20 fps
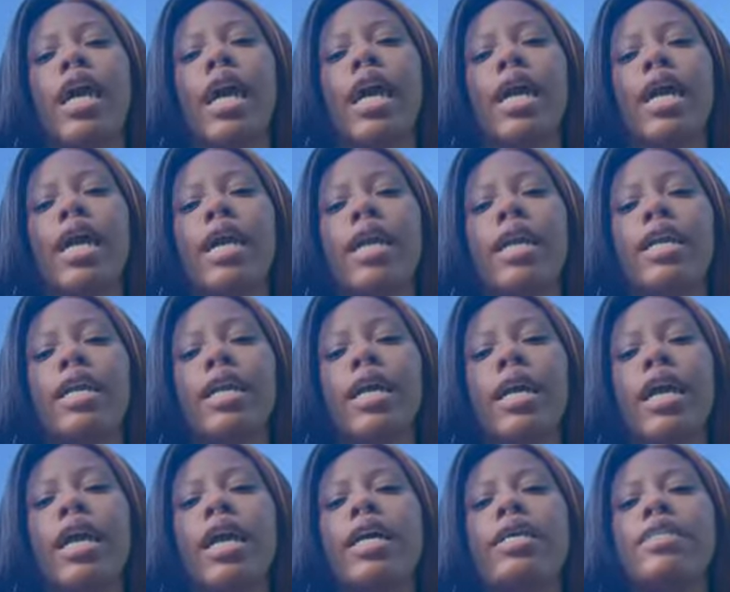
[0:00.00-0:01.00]
And
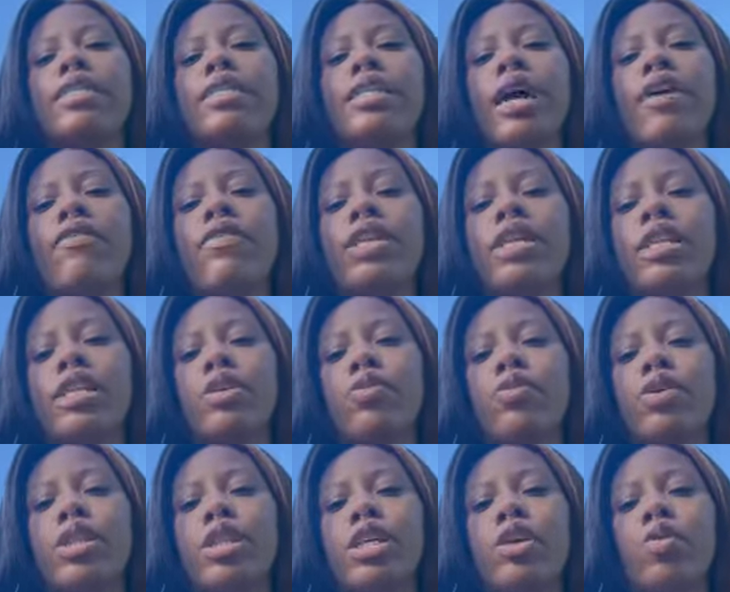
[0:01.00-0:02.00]
definitely
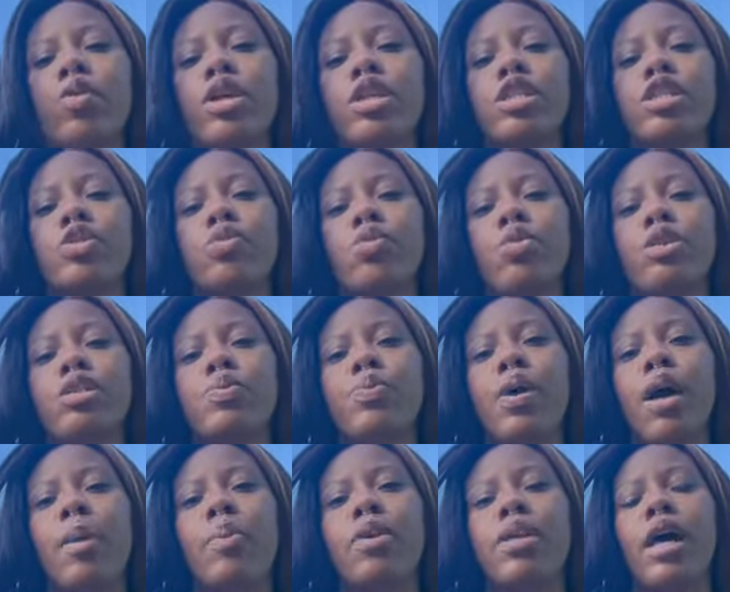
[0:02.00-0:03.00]
with the Queen of Swords
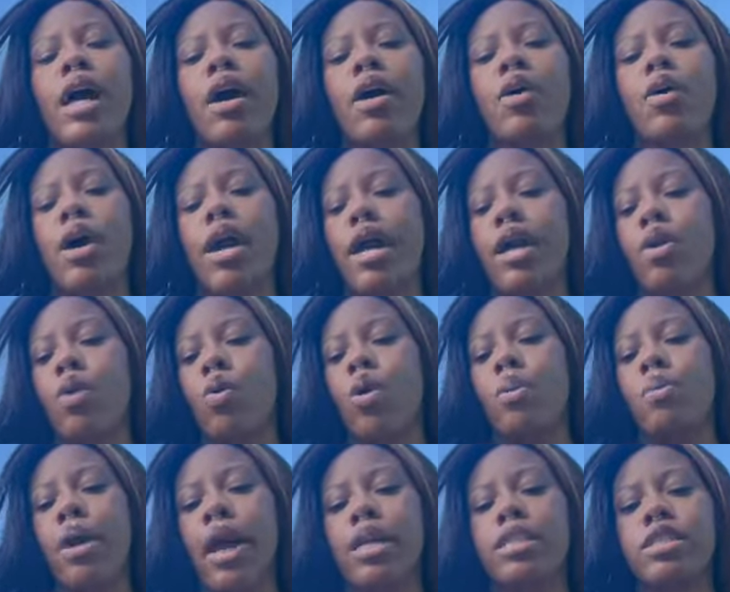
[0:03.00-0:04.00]
popping out and
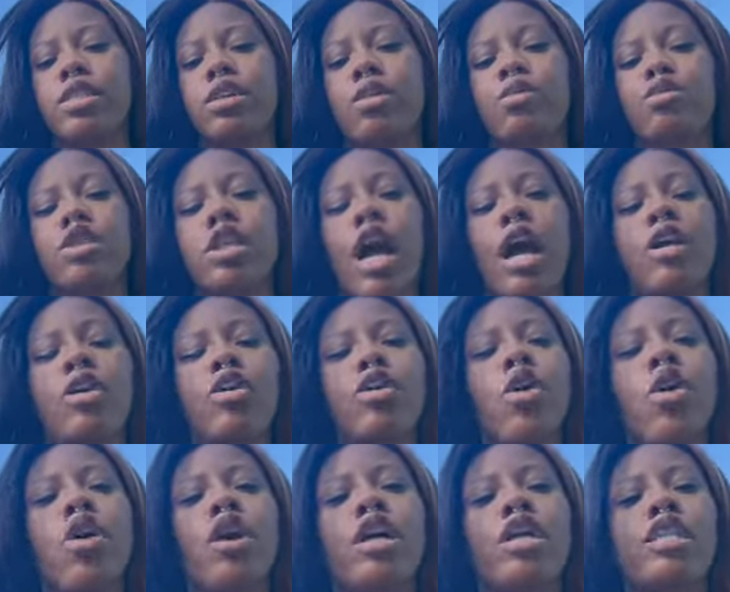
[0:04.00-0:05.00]
going back to those chakra
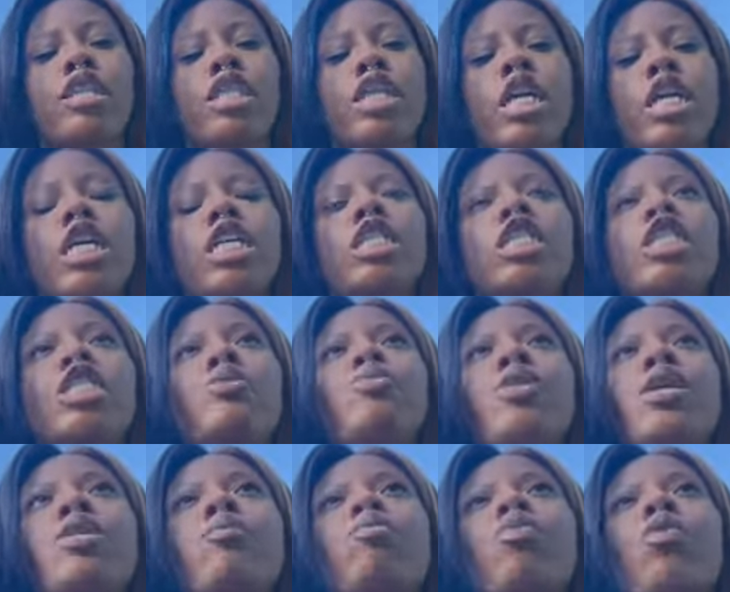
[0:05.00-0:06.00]
cards, just
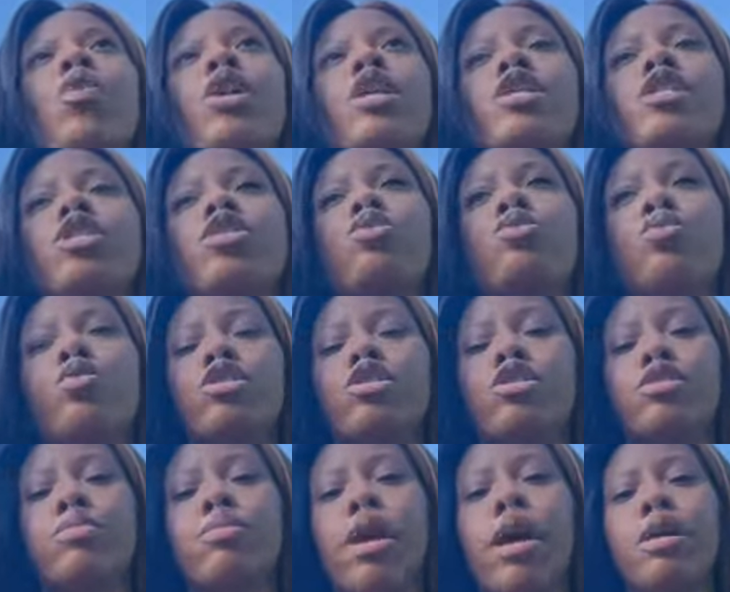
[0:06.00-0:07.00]
being more in tune
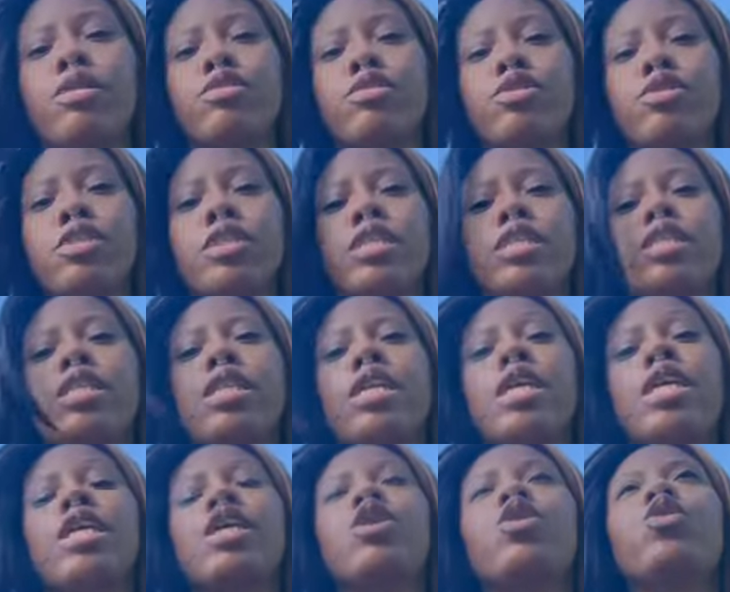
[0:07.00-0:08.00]
with your boundaries.
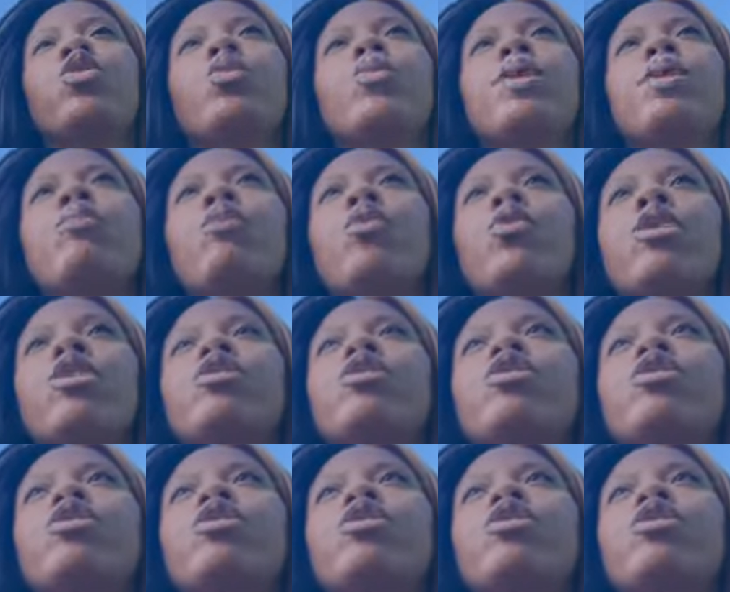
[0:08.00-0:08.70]
You'll be more in